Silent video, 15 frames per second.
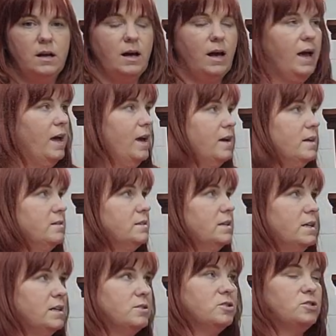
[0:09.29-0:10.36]
and
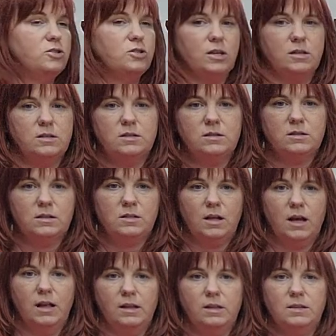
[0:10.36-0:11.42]
it's just
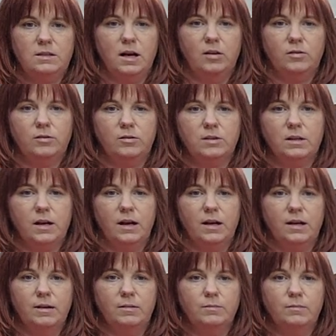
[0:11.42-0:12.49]
slightly taller than I
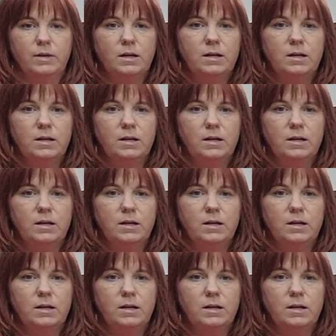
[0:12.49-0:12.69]
am.